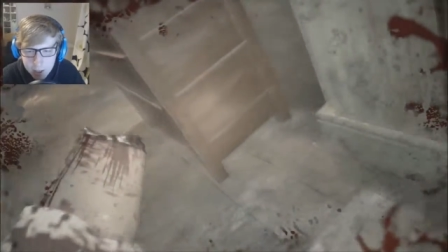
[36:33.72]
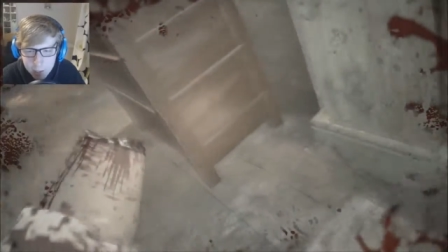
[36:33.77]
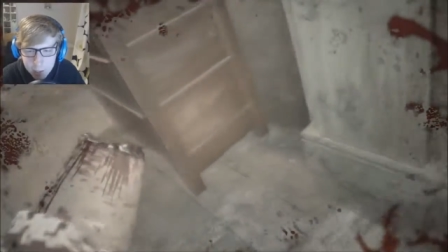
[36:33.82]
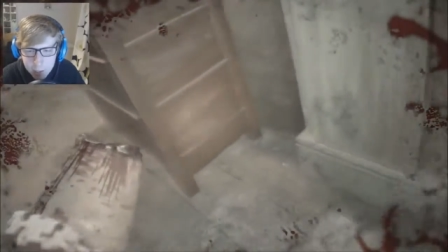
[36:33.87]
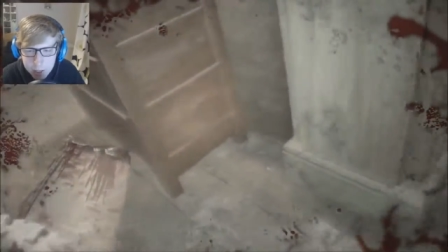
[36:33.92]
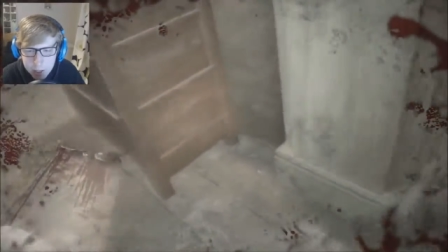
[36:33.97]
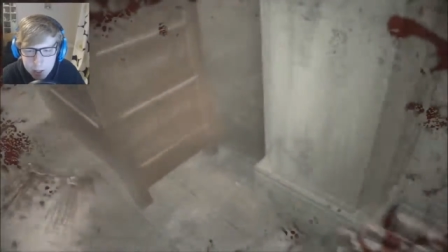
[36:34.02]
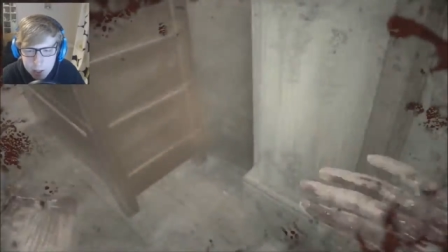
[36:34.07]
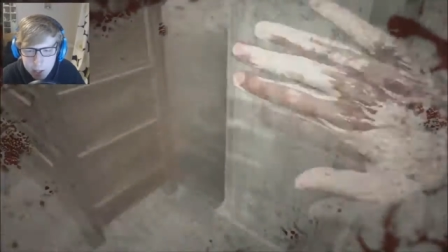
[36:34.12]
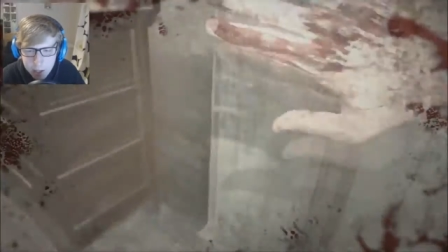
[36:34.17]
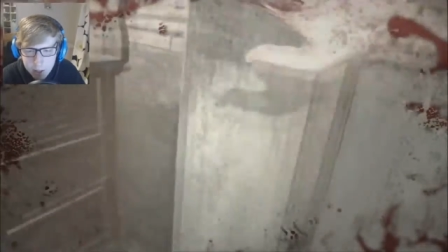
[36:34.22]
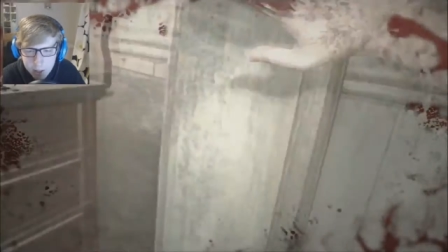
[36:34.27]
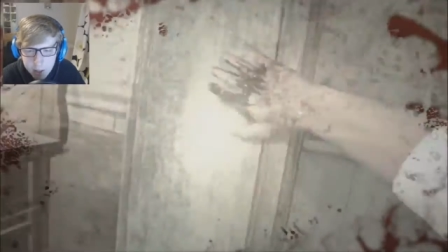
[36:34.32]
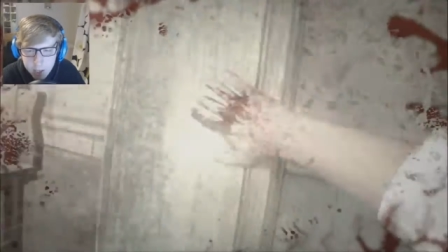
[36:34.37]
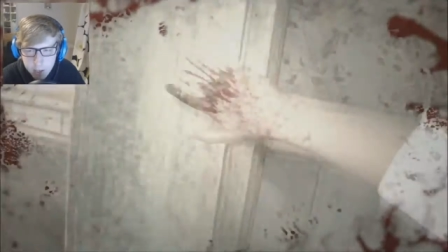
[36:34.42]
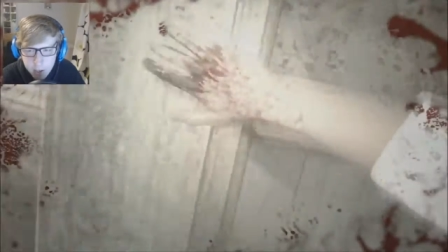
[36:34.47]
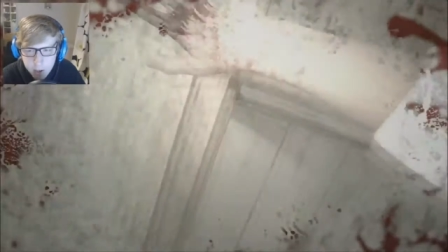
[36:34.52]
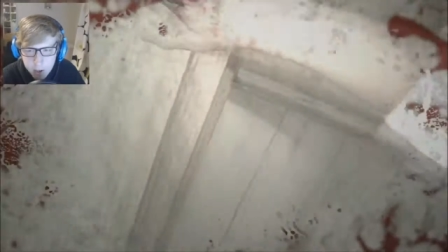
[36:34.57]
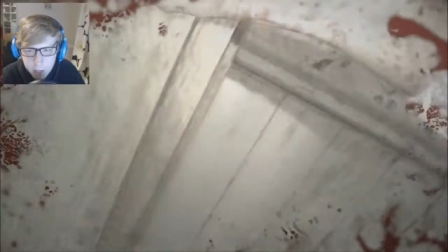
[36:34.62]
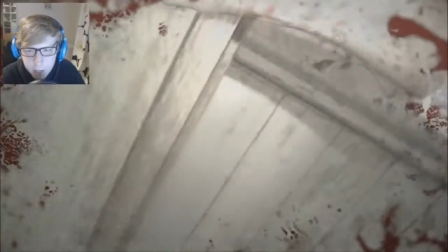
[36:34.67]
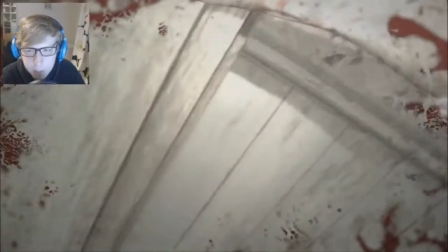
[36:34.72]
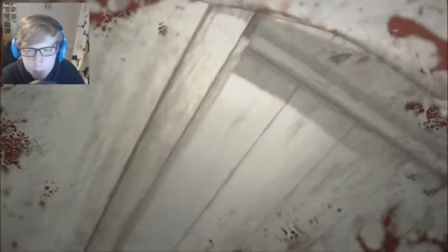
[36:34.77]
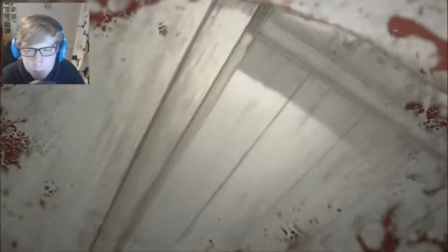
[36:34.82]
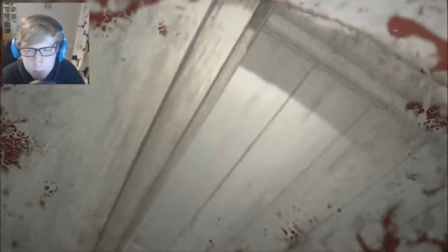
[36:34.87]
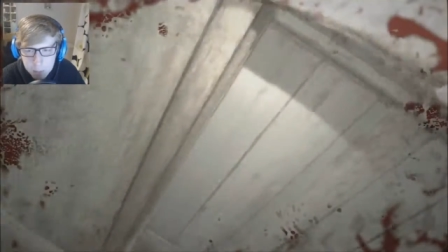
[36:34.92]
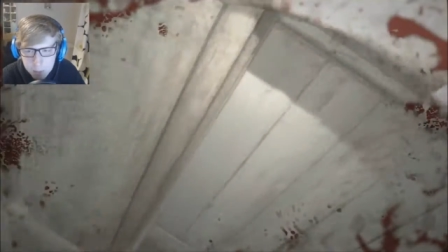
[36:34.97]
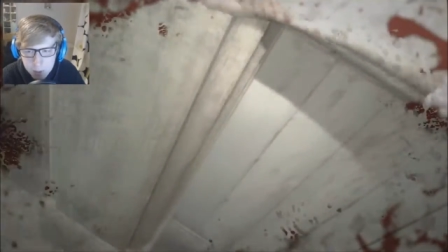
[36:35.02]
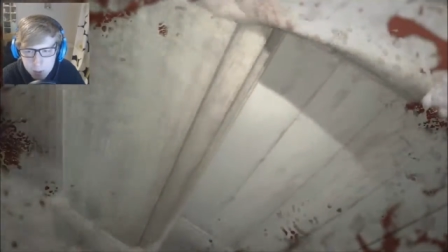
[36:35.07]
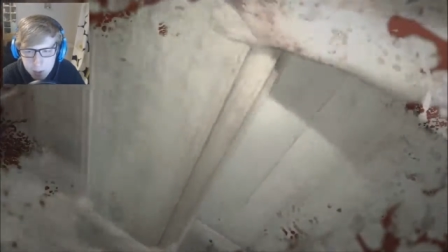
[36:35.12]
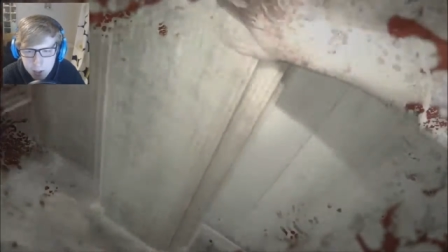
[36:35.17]
We just lost an arm.
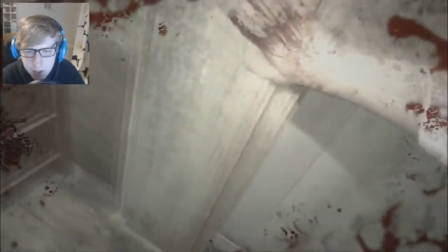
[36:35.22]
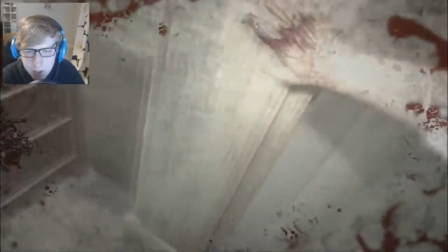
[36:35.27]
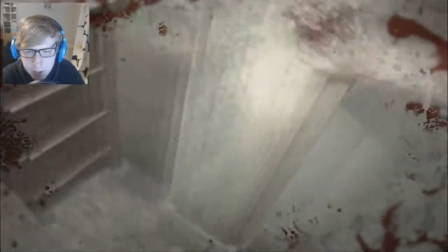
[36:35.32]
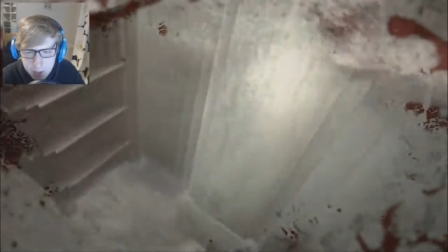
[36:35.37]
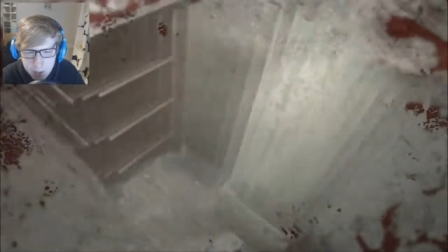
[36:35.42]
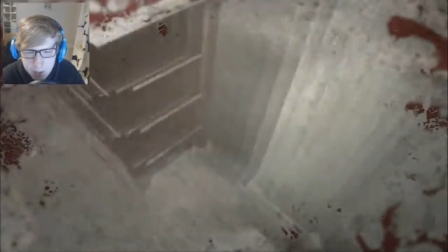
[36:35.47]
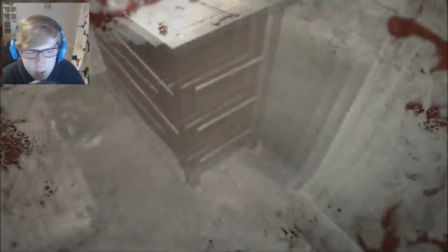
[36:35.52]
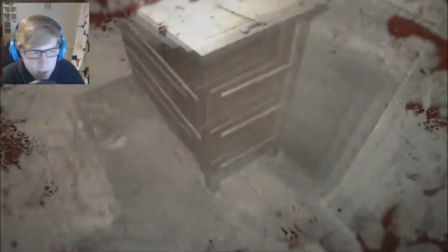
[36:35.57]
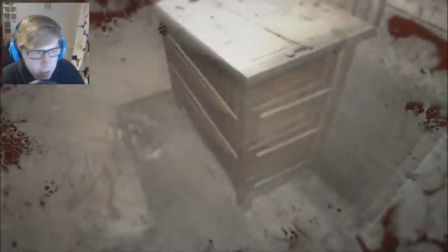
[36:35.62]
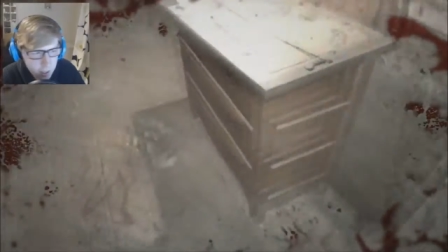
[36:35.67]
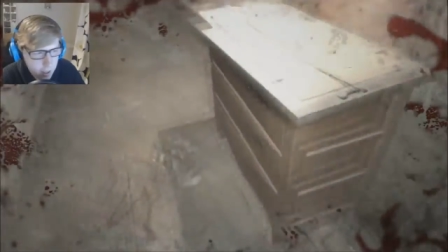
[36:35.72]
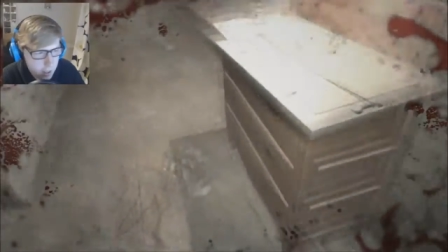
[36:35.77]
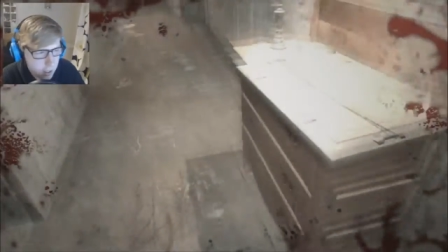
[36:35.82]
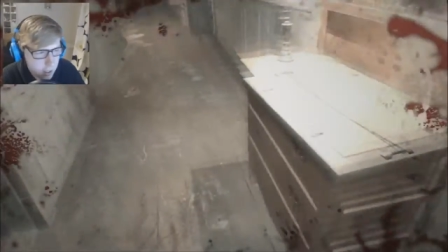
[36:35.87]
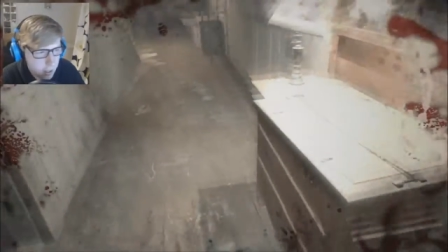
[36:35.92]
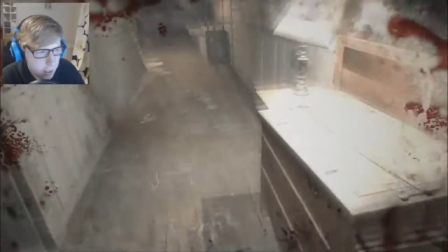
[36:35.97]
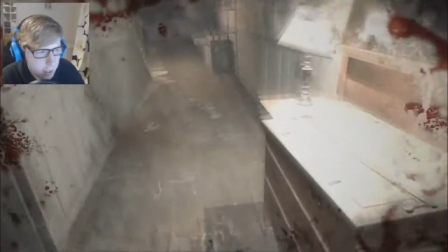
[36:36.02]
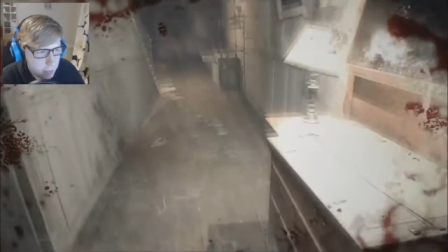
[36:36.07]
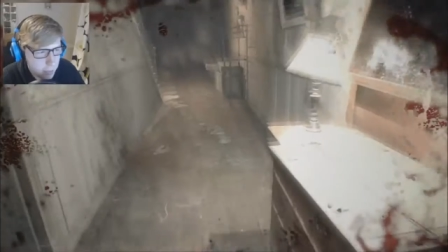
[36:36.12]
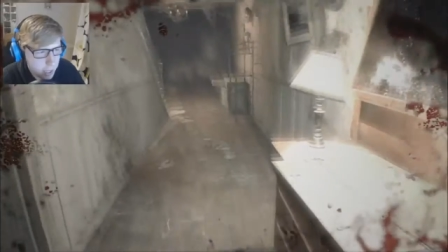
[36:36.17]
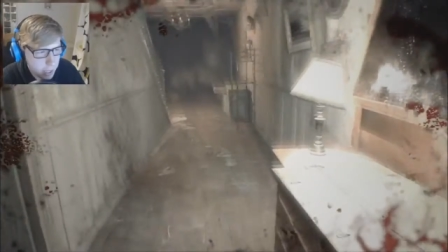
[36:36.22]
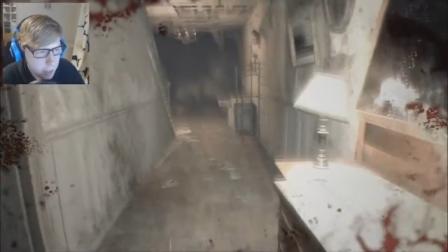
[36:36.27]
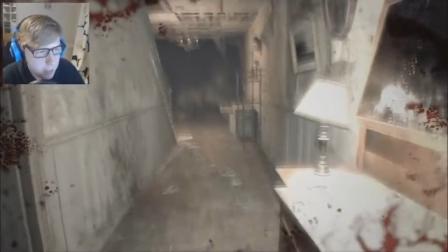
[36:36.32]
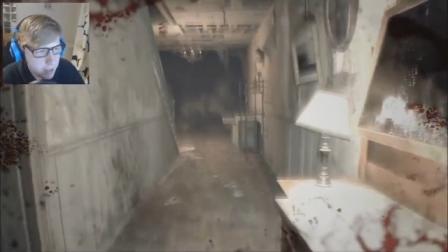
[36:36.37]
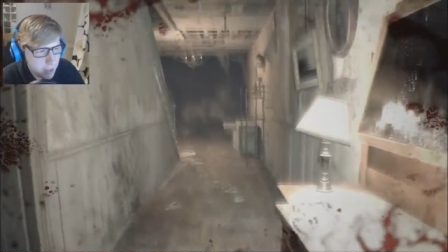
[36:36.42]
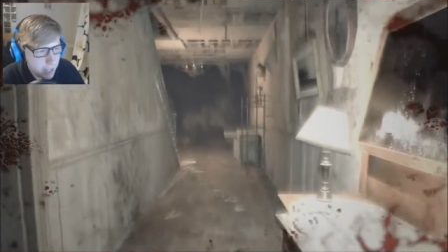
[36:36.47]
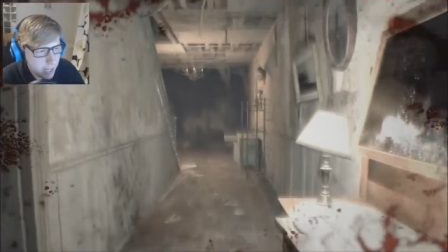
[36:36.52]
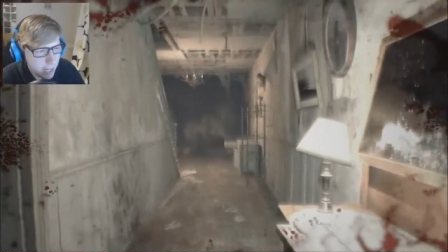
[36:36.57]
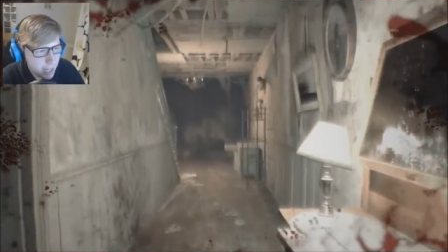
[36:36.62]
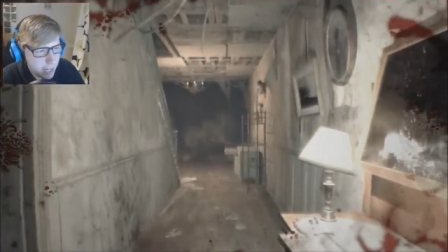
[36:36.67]
Sometimes
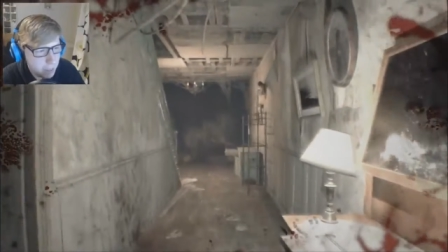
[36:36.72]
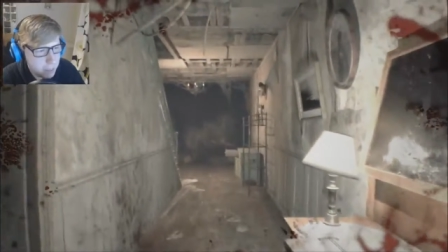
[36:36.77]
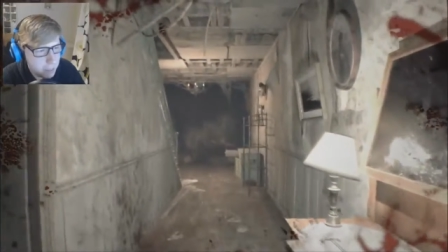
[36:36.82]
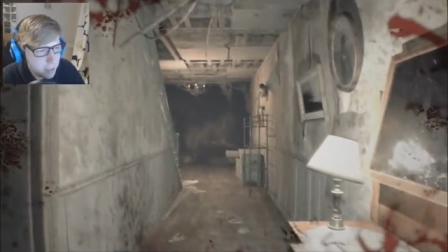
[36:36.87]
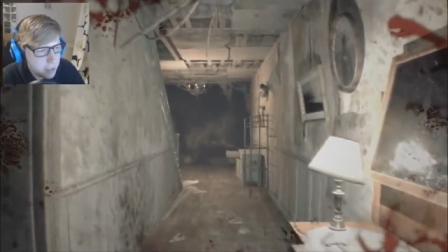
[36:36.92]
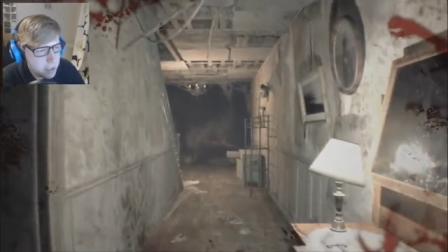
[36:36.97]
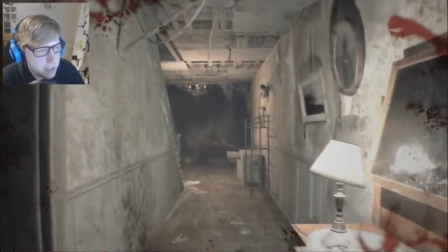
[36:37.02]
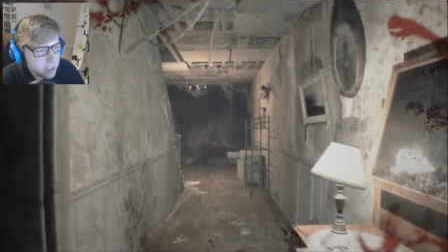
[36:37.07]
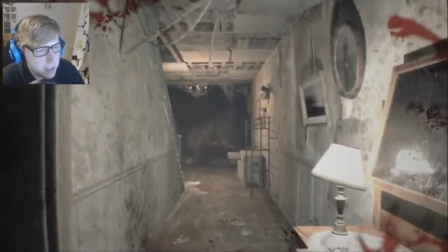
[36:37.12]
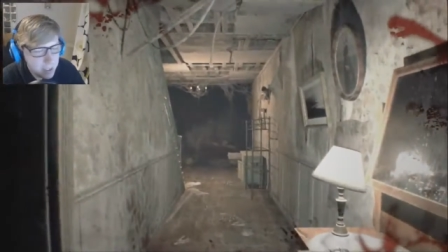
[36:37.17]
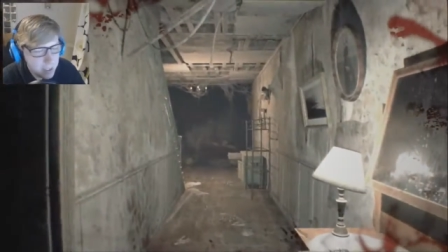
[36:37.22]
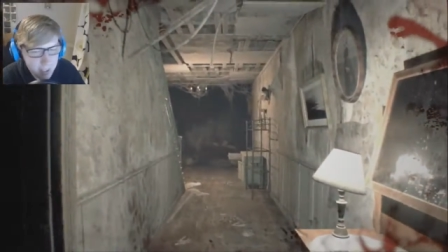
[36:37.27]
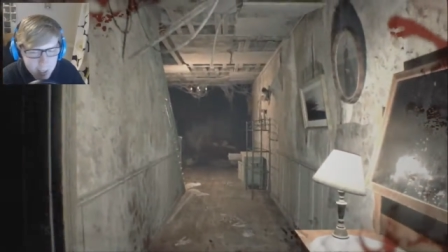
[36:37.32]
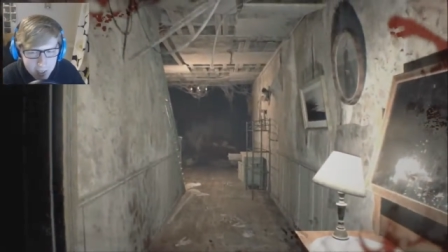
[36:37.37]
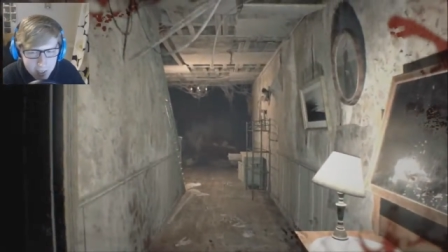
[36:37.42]
that happens.